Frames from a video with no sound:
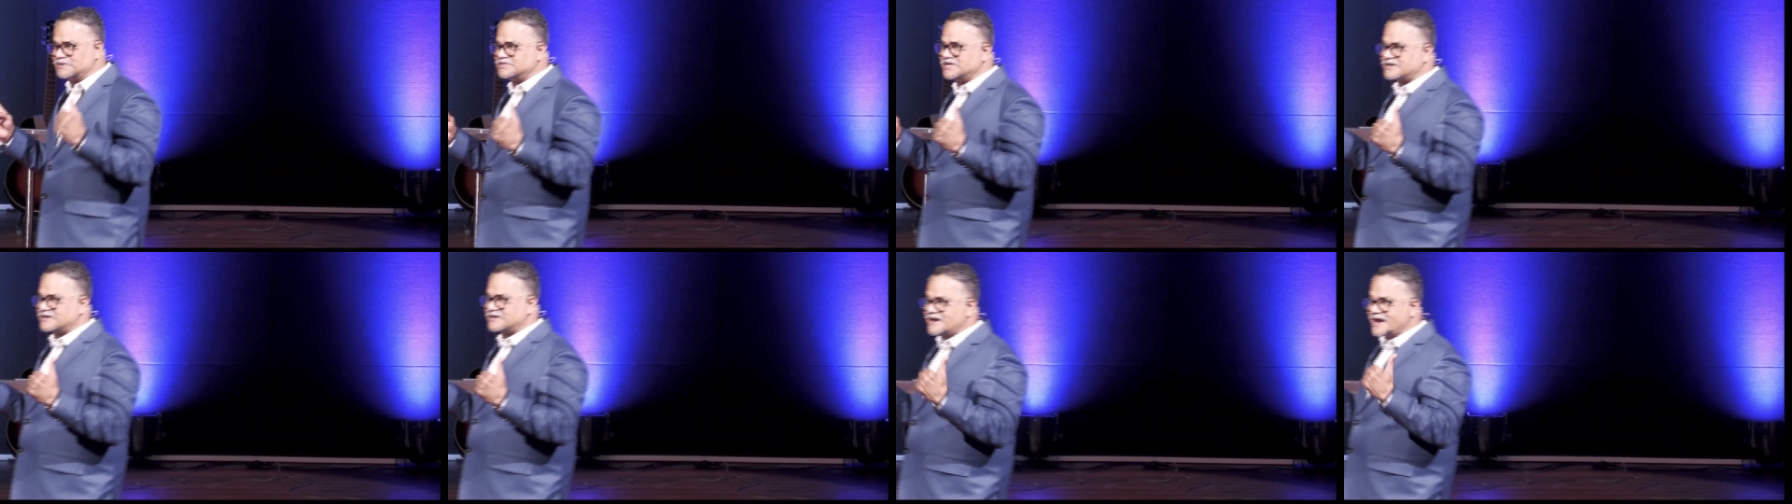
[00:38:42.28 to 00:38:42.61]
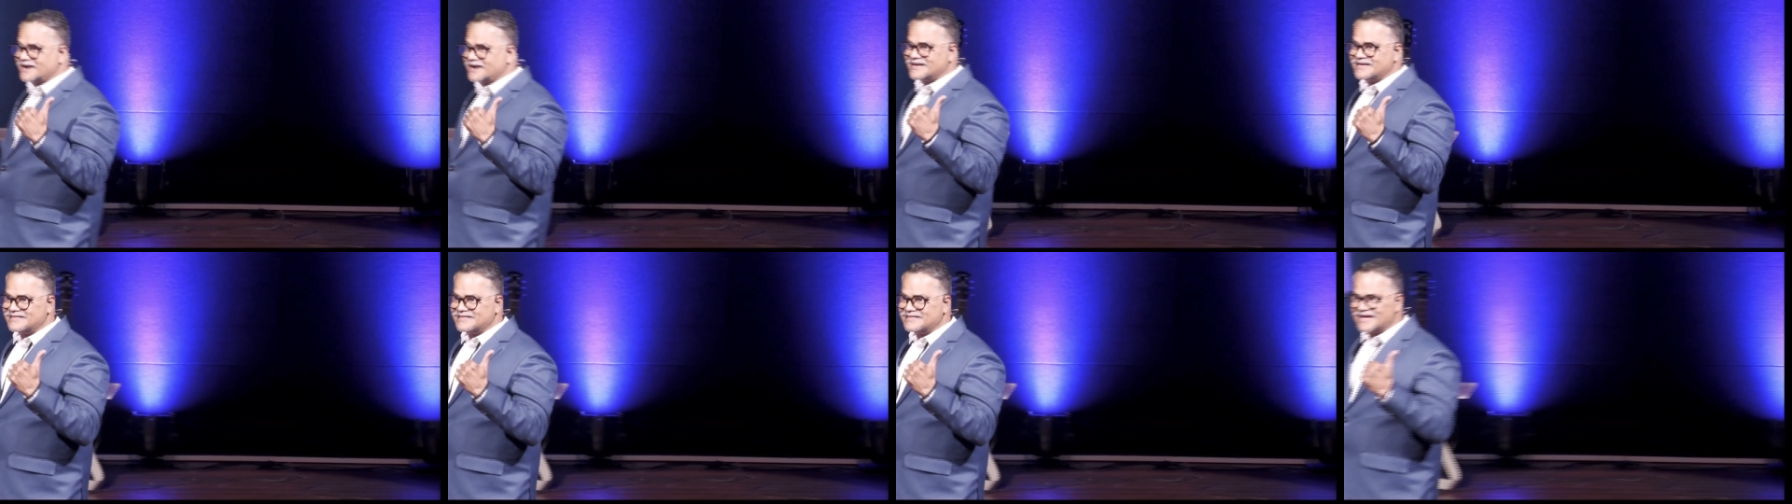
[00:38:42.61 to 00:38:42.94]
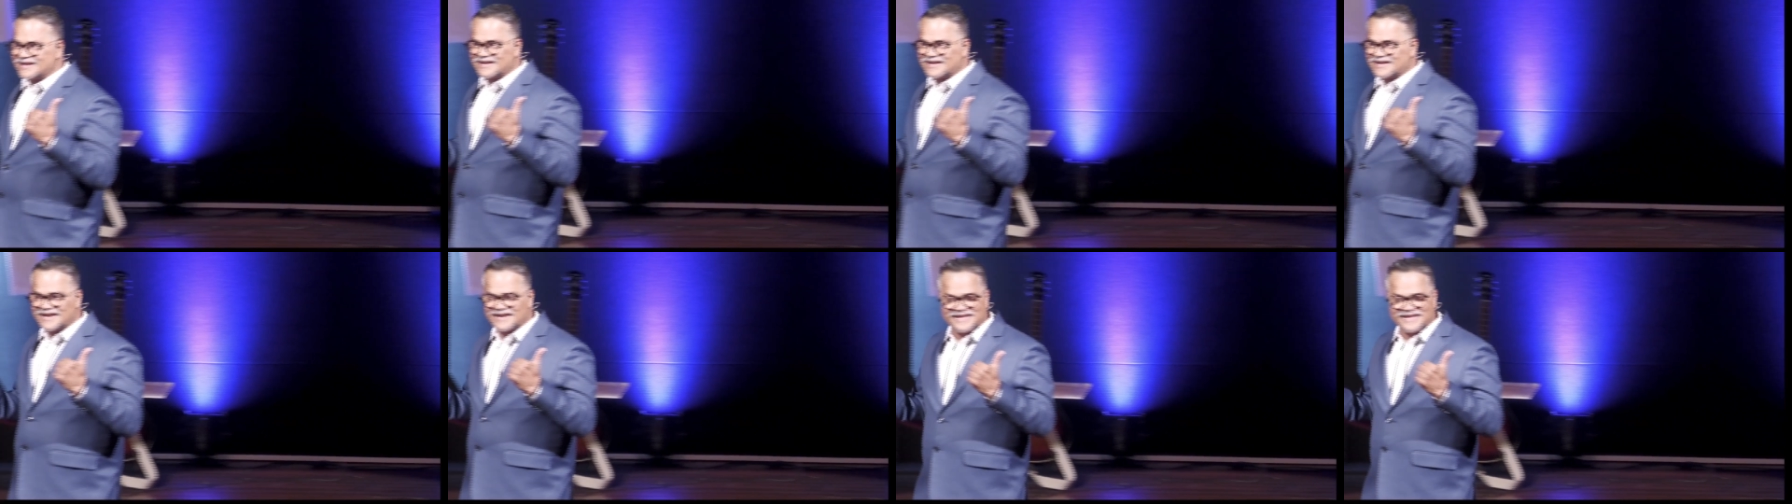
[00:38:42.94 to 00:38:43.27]
the Rani,
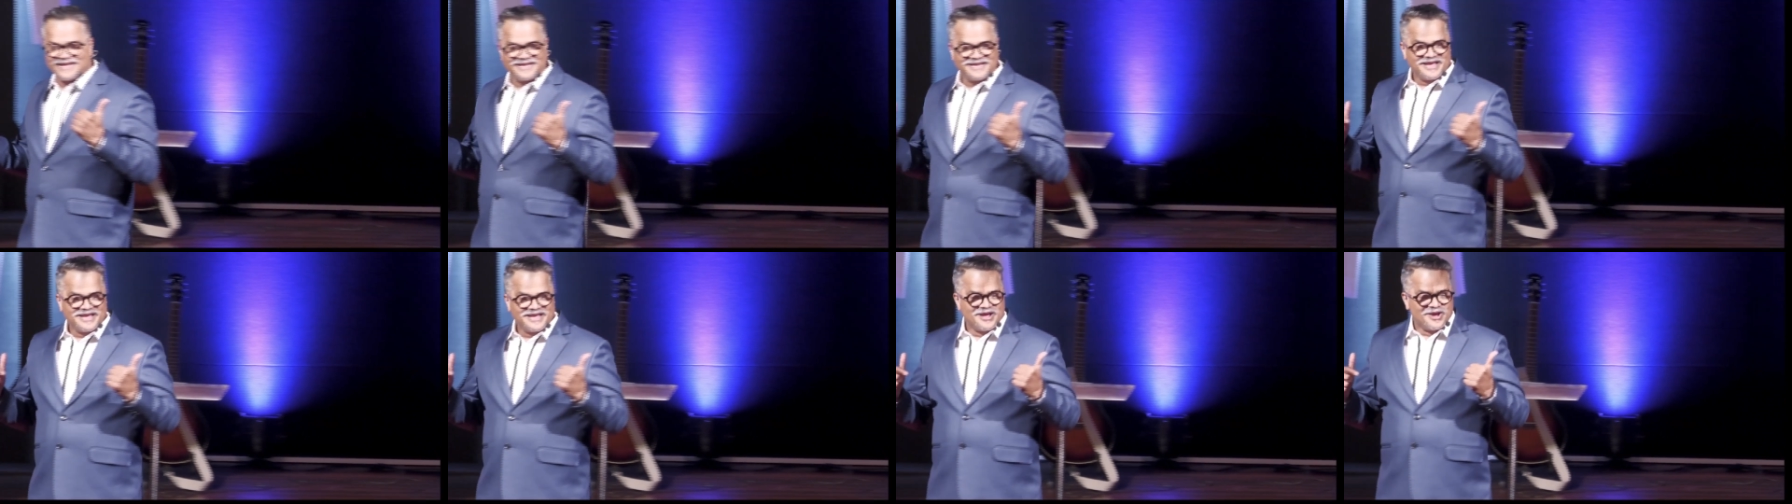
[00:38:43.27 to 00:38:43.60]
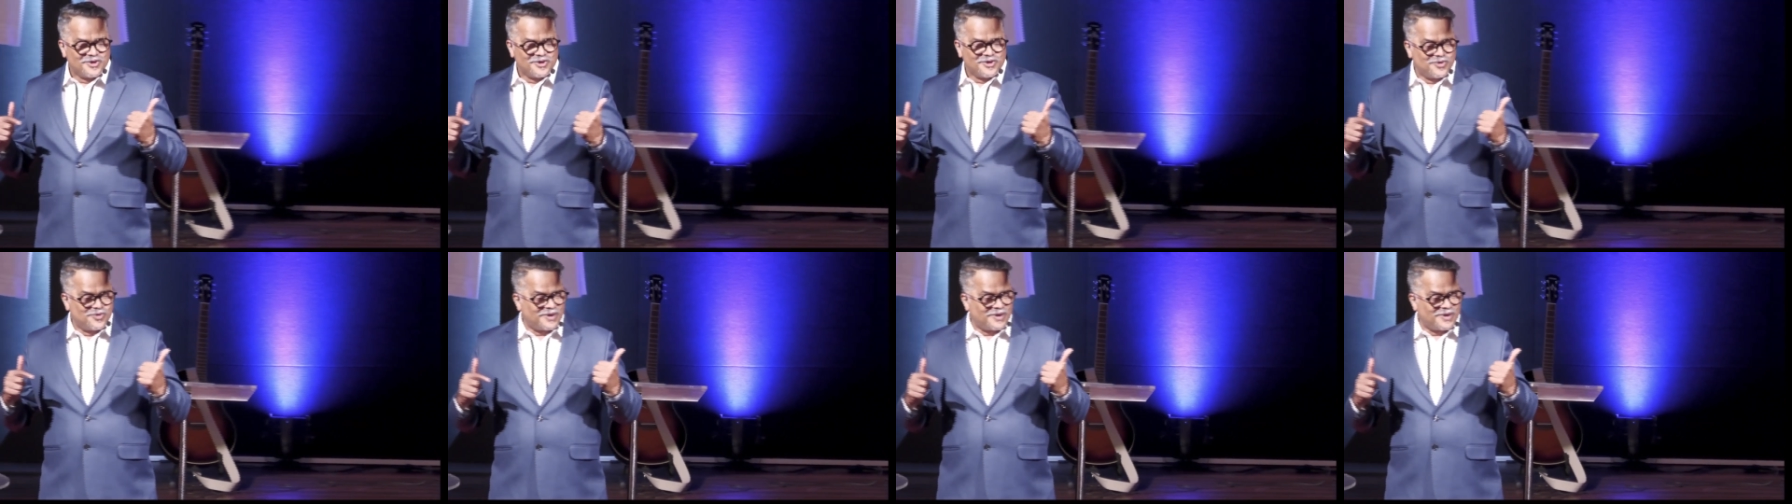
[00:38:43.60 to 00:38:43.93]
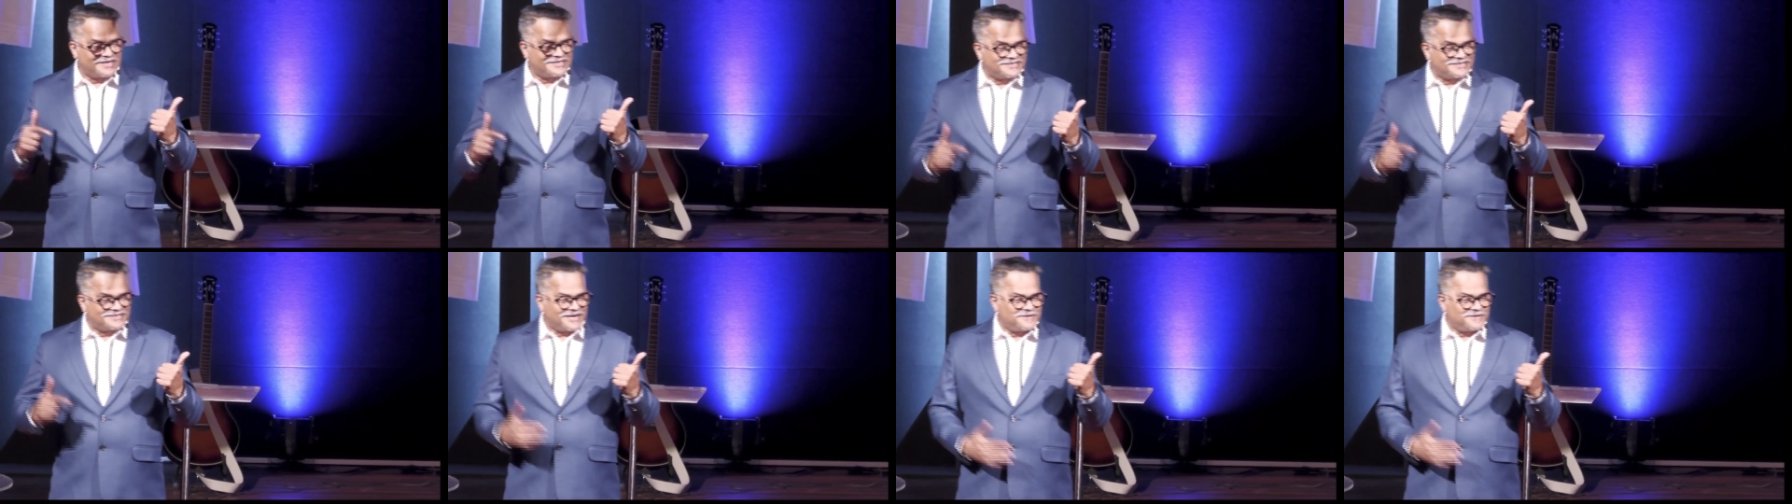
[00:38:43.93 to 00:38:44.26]
that lady who
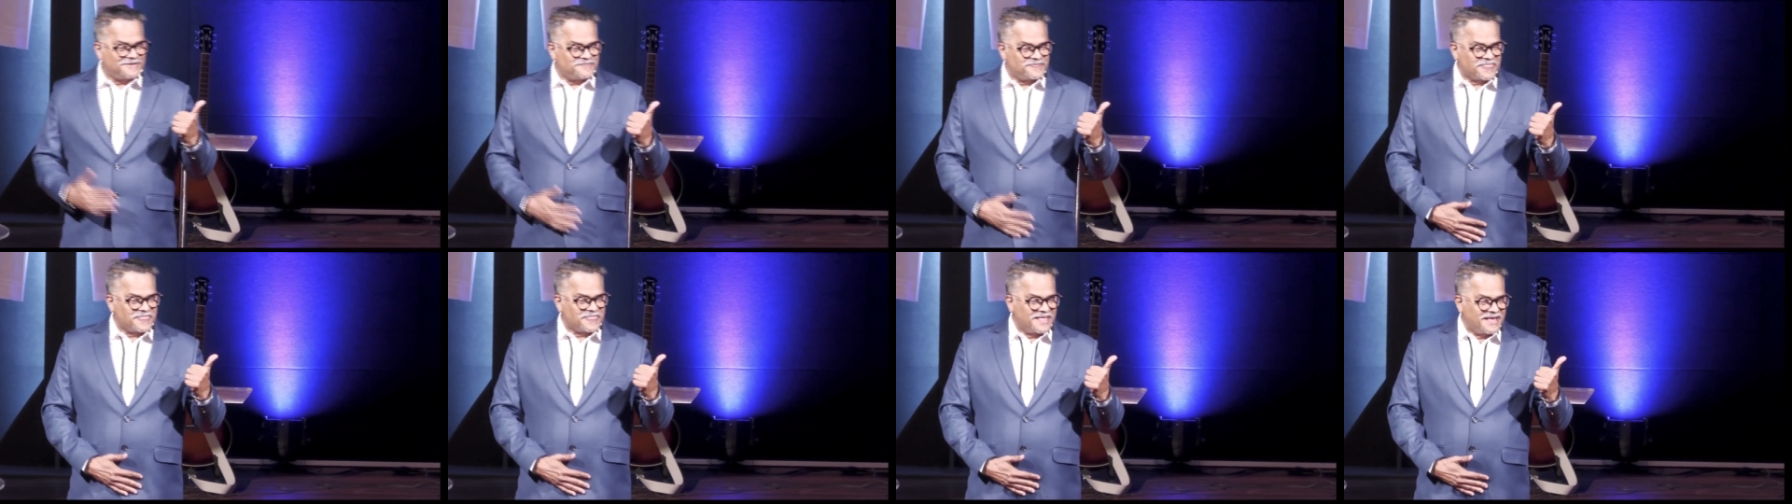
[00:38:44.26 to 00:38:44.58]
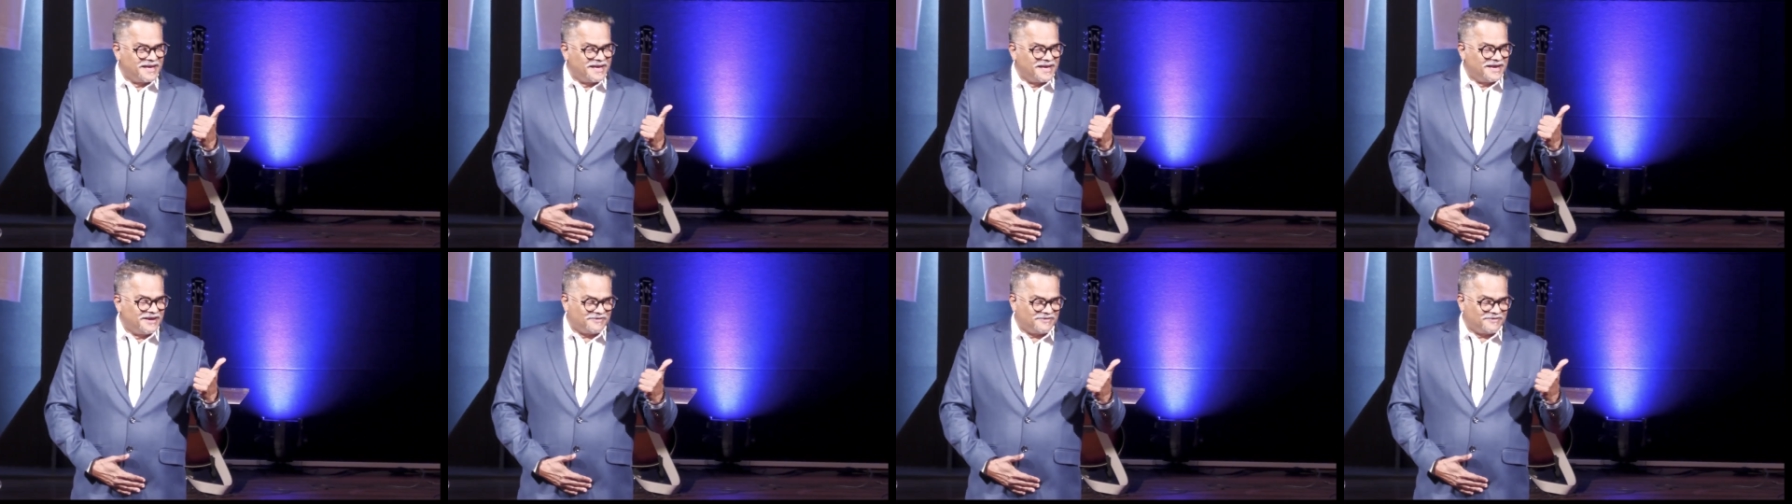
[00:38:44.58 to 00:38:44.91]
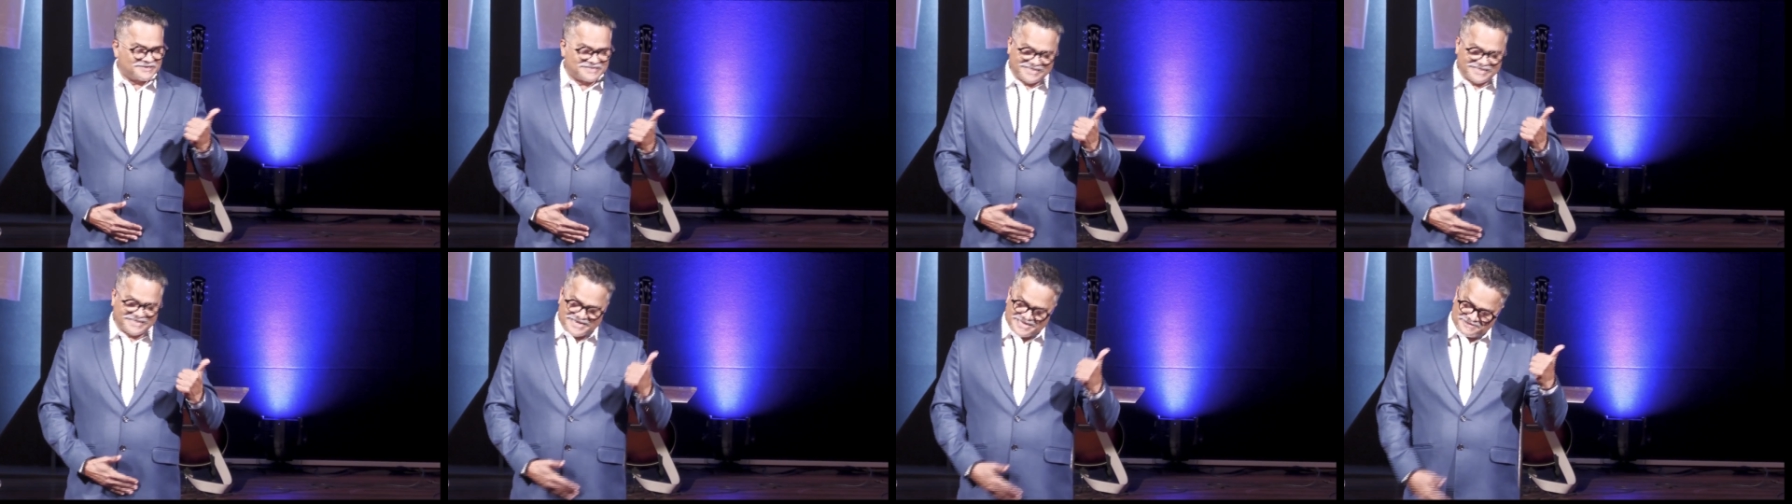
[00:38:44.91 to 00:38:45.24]
was,
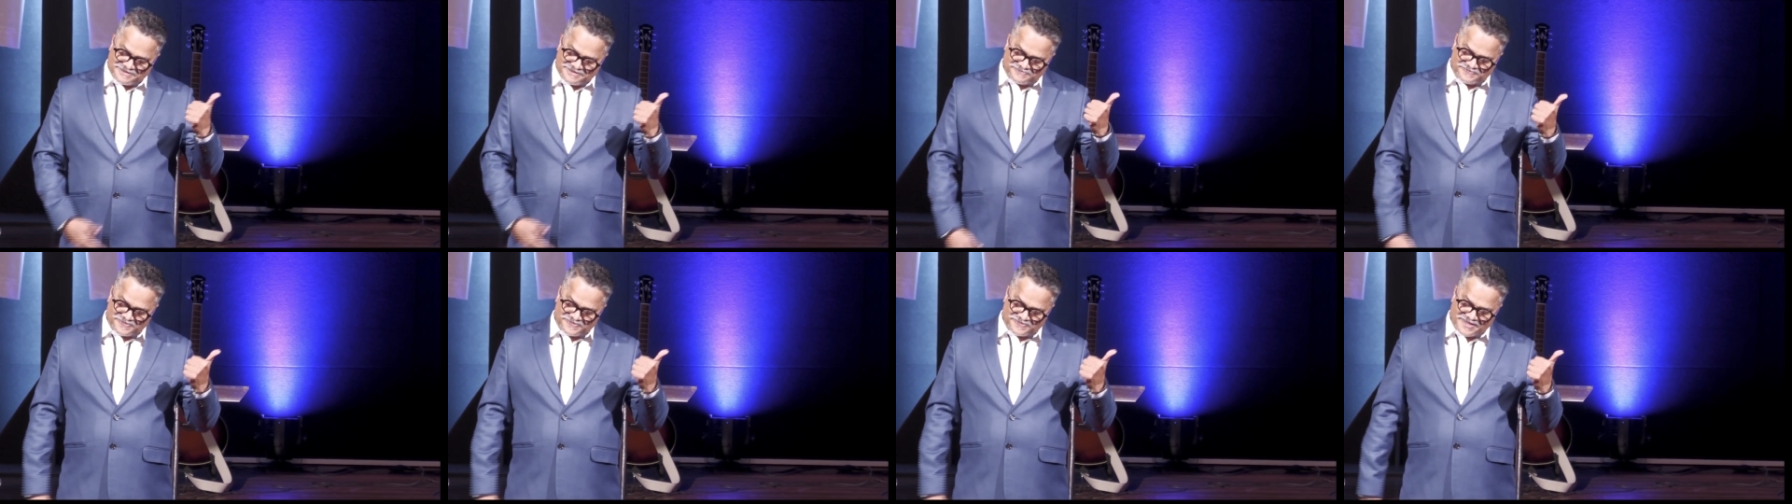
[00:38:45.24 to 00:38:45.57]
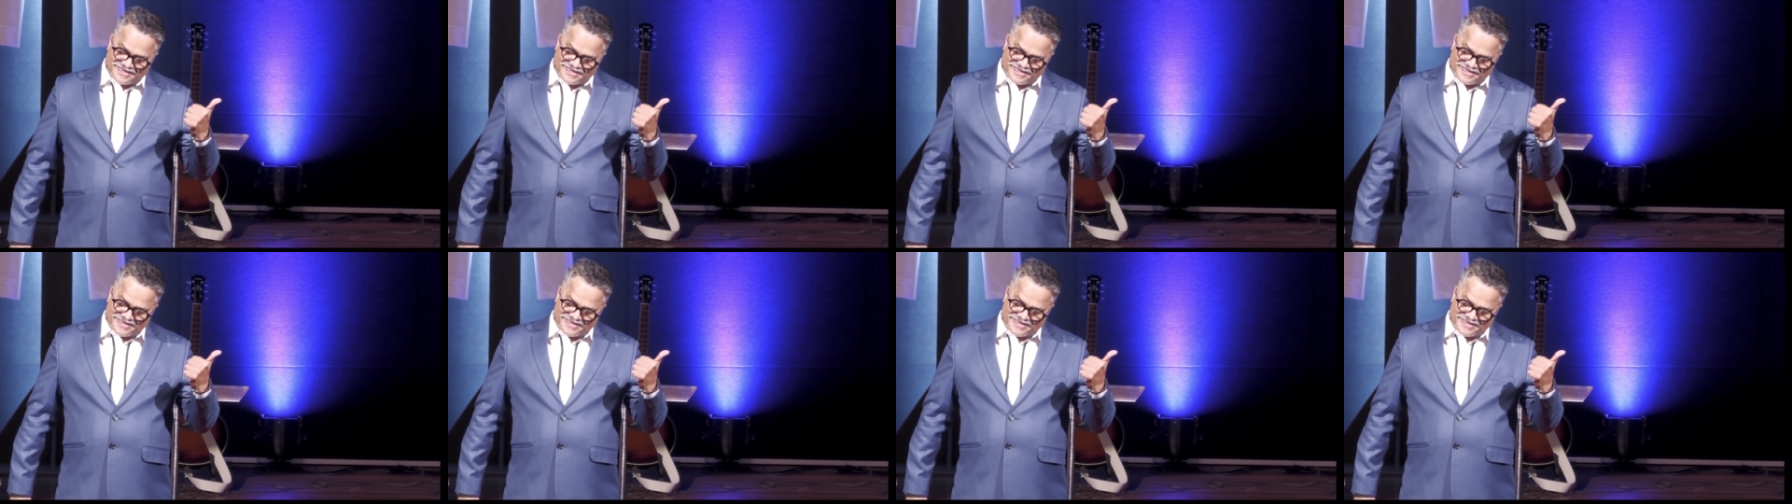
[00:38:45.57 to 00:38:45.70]
what's her name?